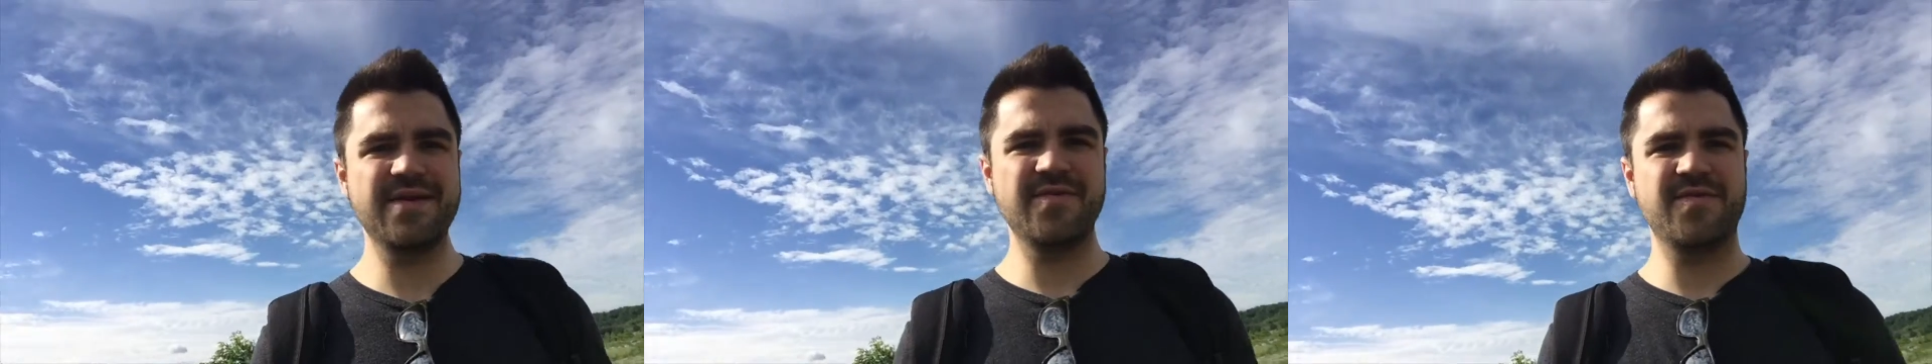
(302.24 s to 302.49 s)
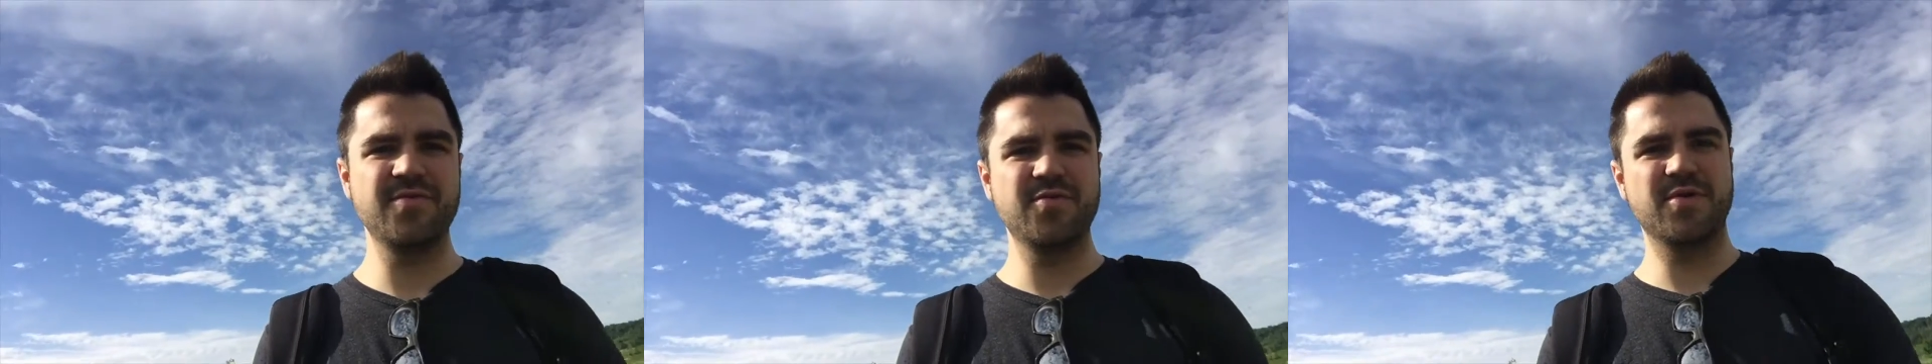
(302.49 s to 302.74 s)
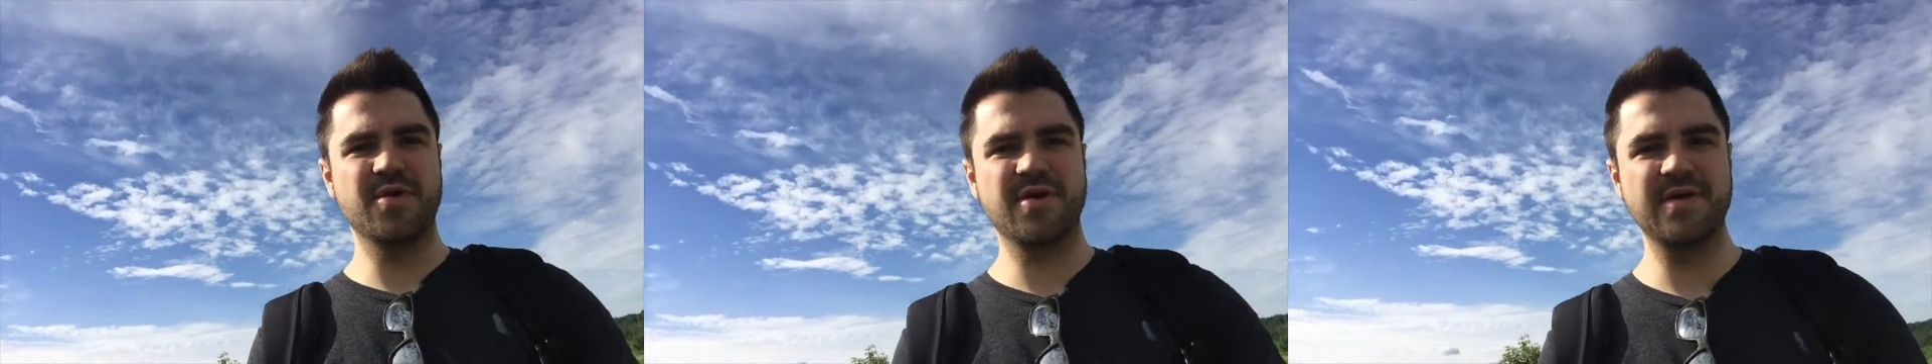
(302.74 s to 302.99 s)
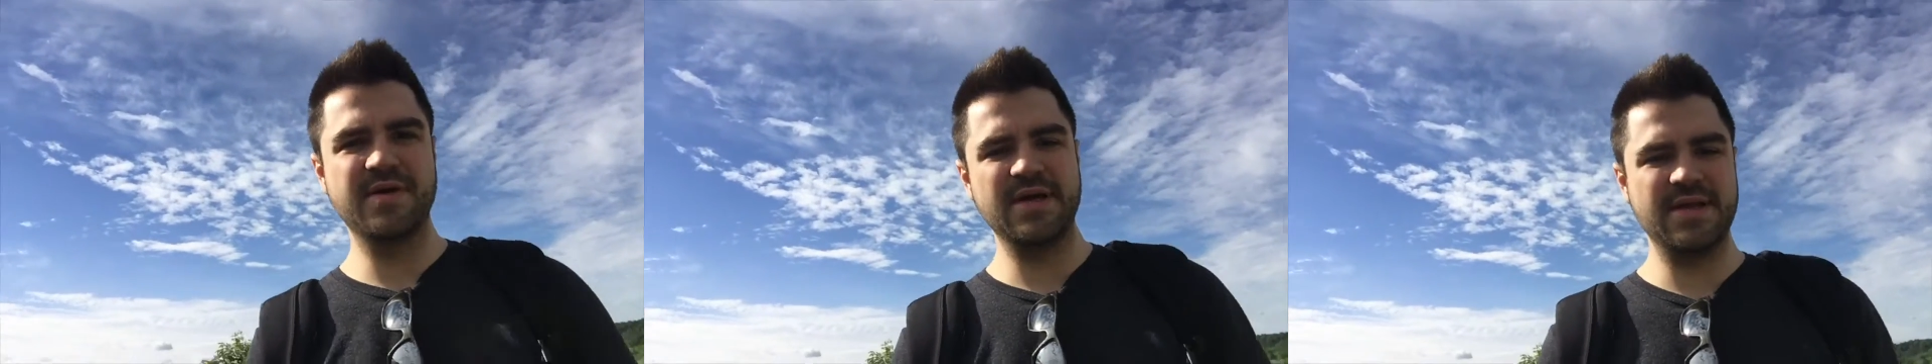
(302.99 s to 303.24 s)
attitude
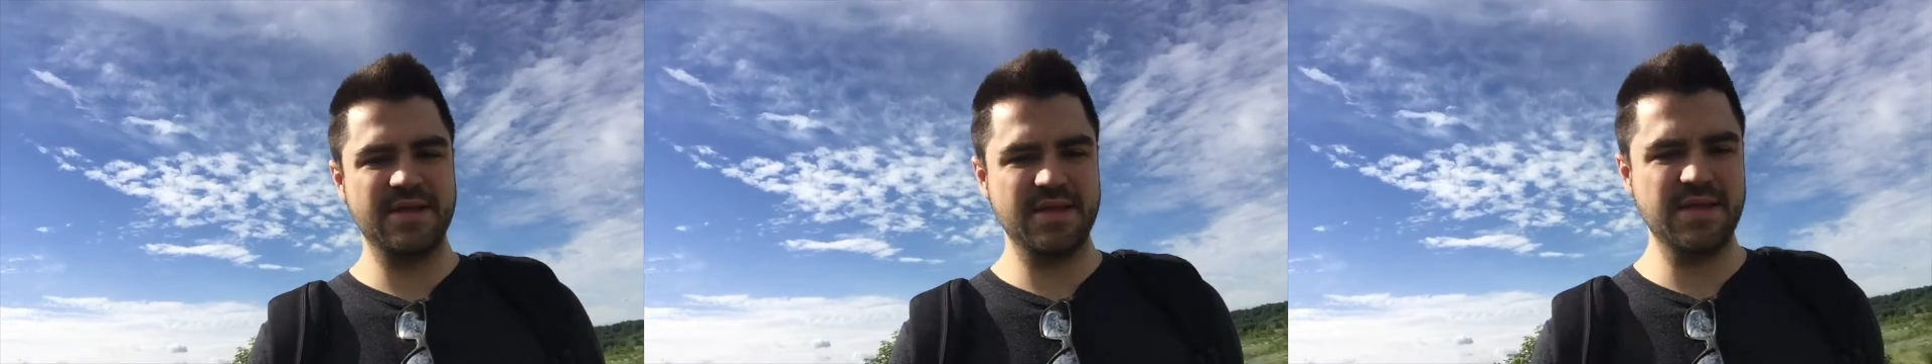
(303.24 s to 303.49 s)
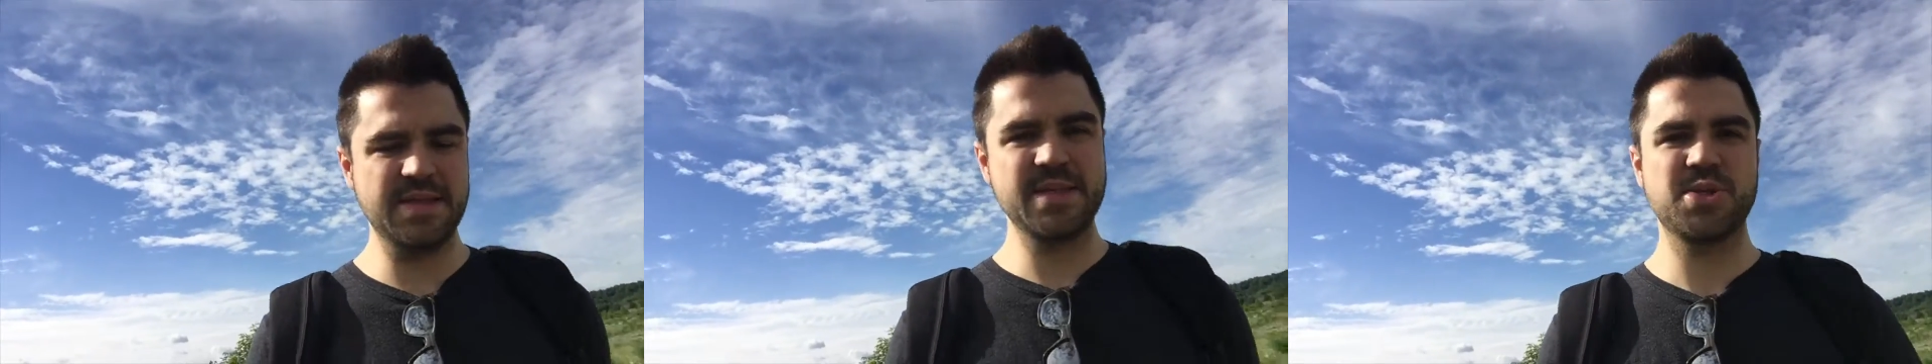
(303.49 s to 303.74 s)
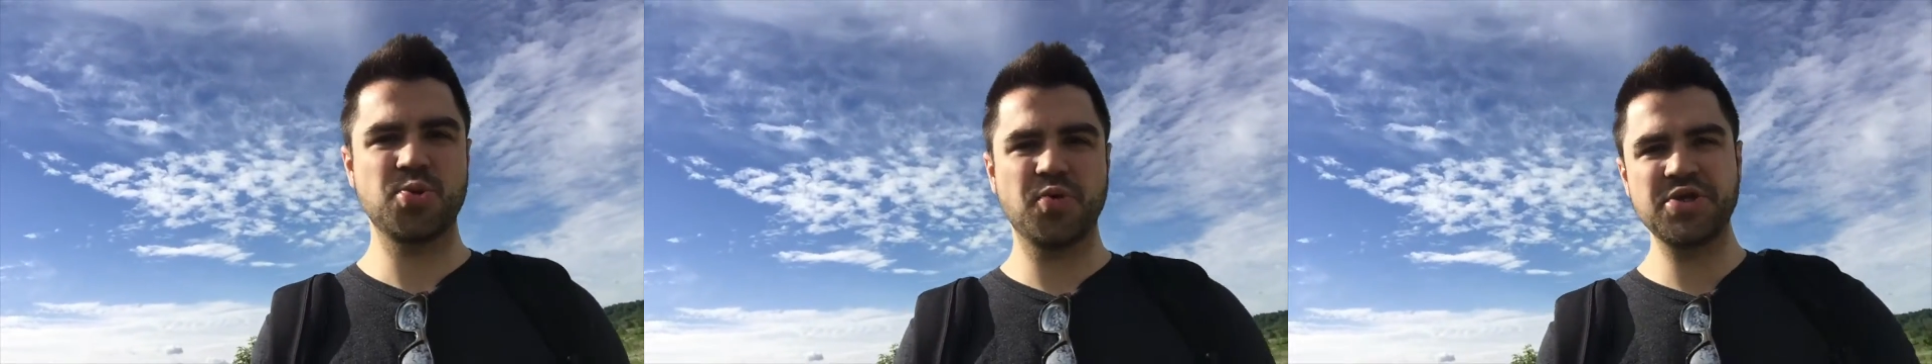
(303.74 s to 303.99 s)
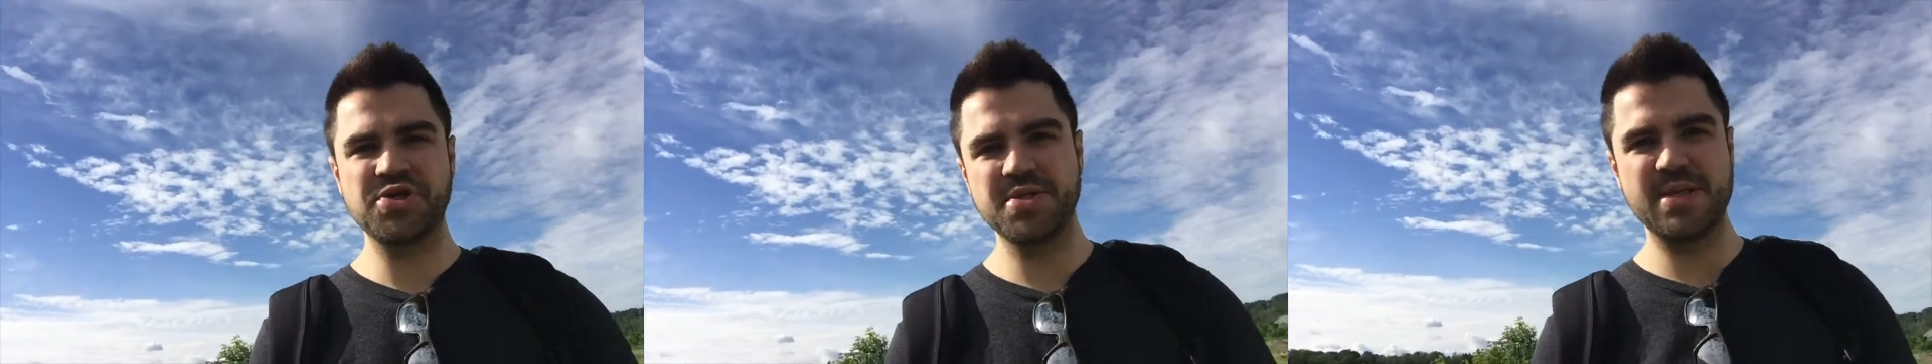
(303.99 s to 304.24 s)
on the
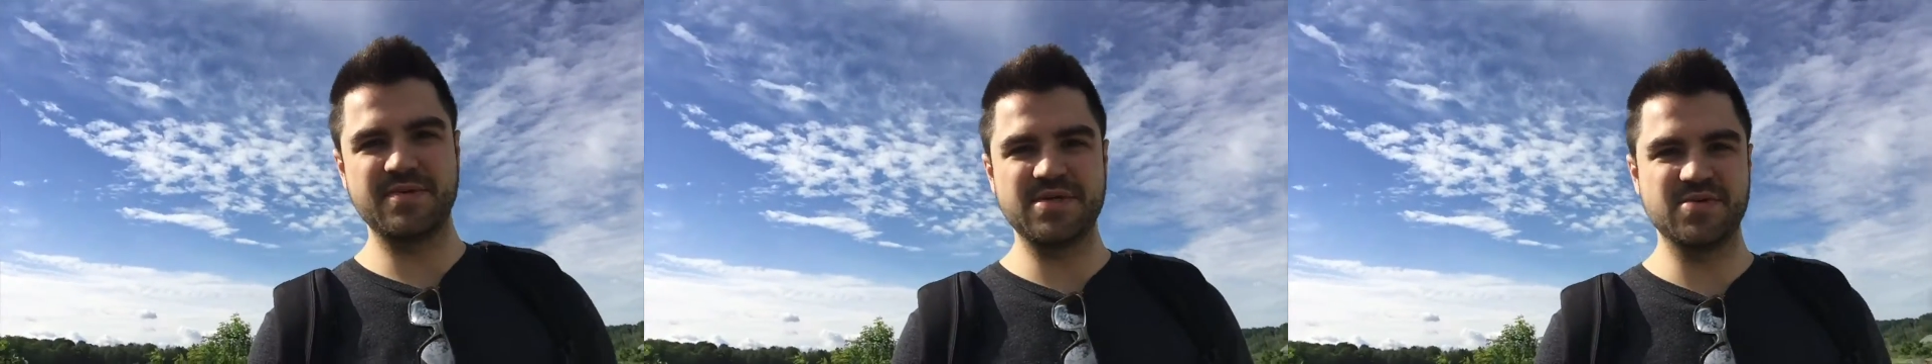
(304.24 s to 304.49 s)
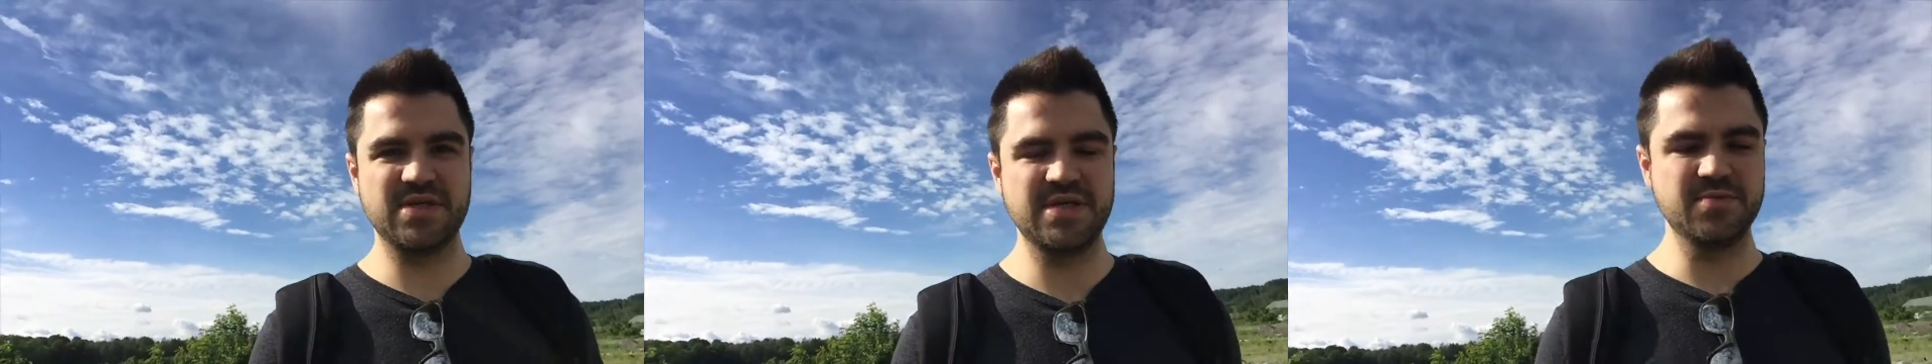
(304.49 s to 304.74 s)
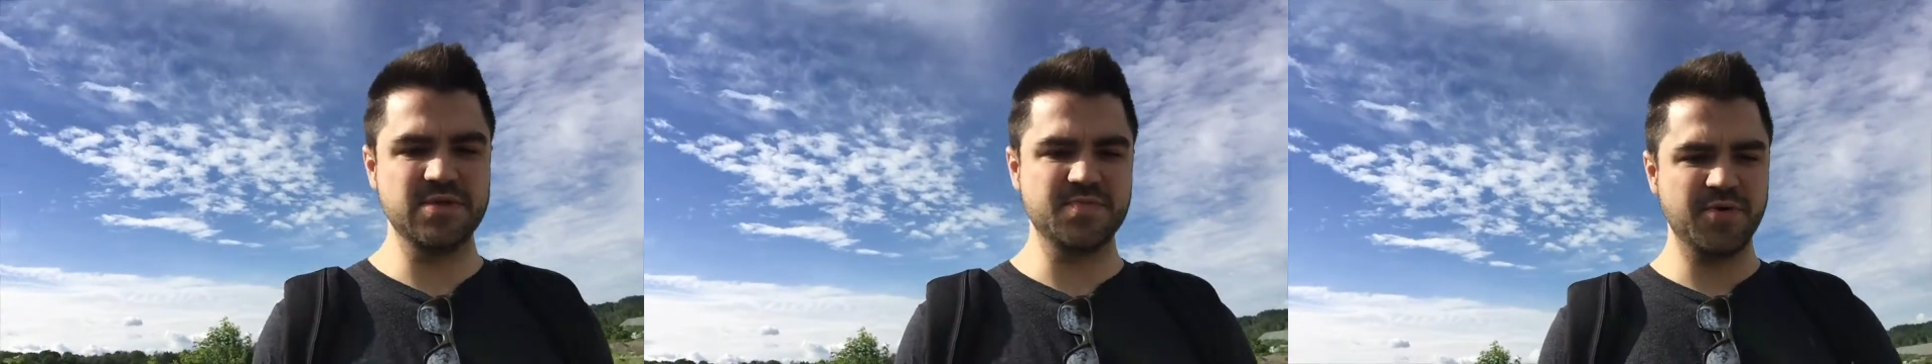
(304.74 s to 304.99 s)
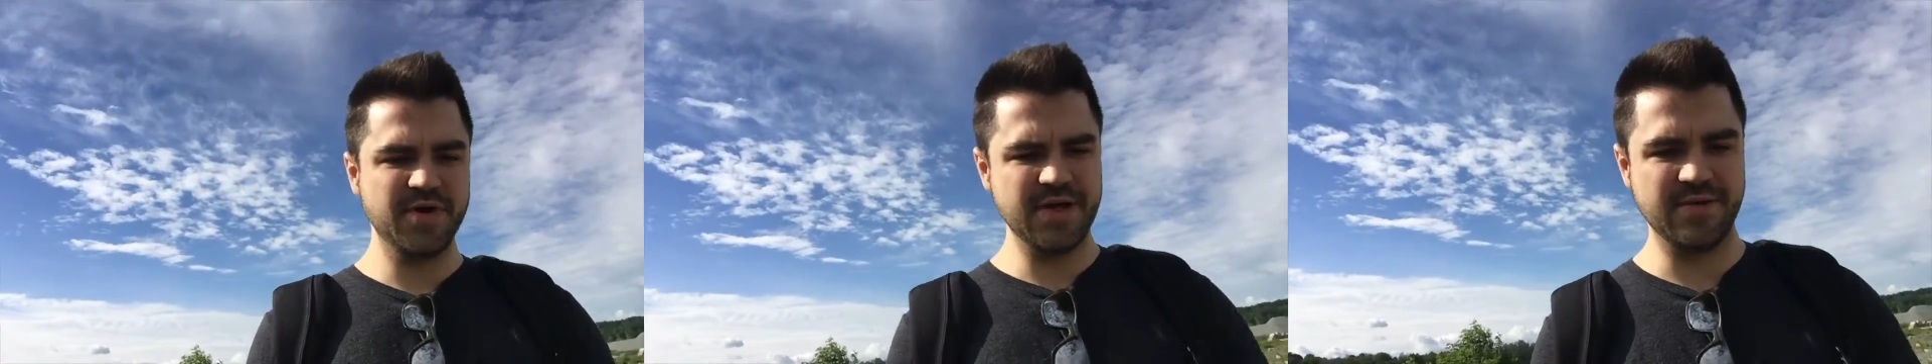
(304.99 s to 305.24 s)
situations that he was
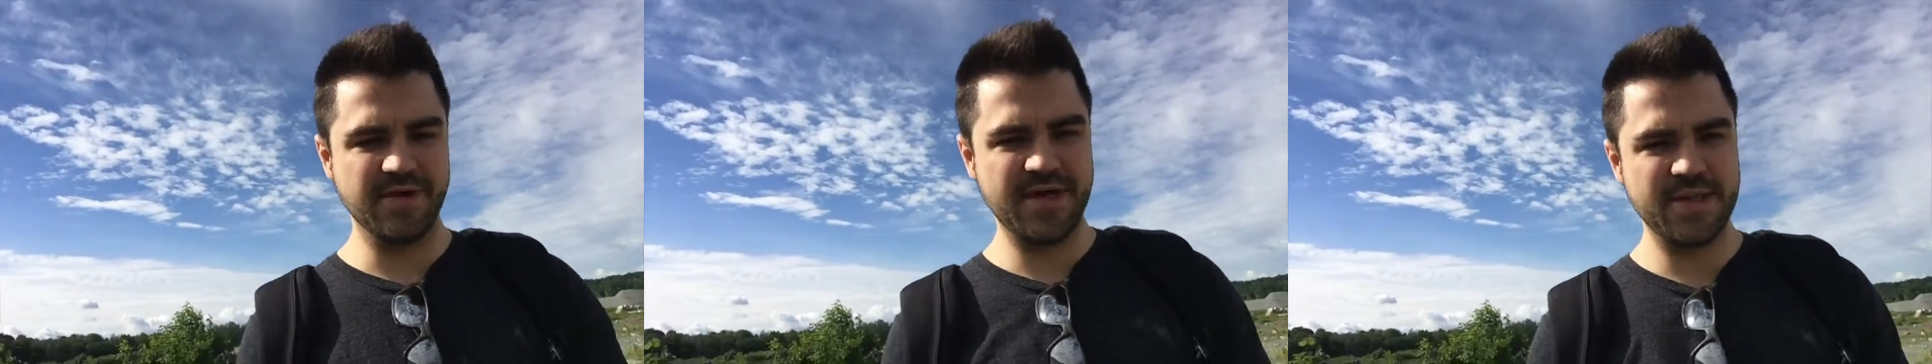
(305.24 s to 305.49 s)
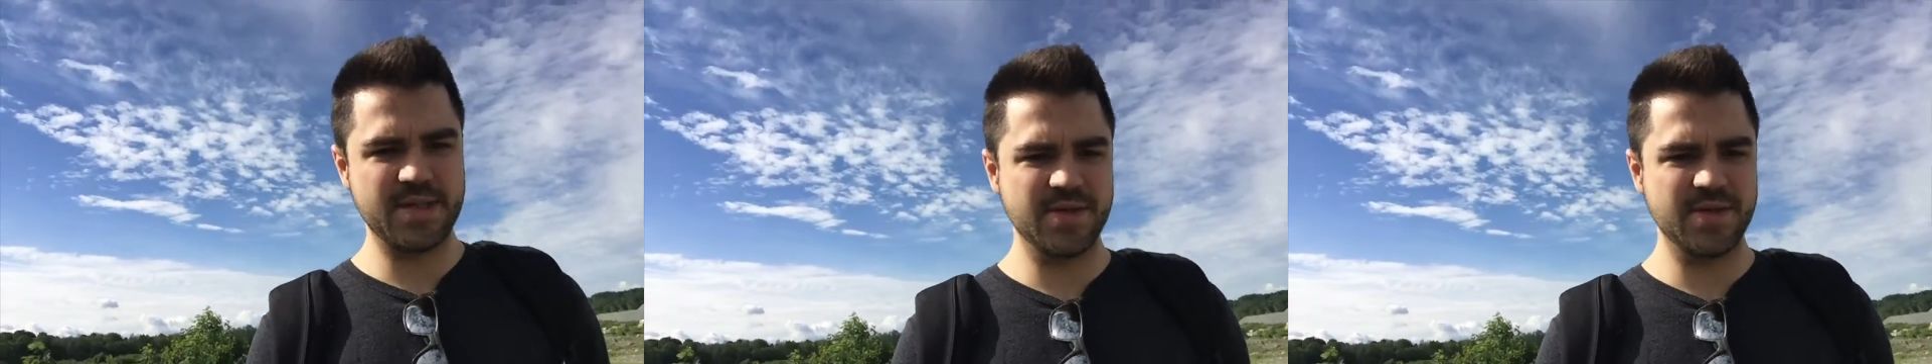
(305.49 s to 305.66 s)
put in, right?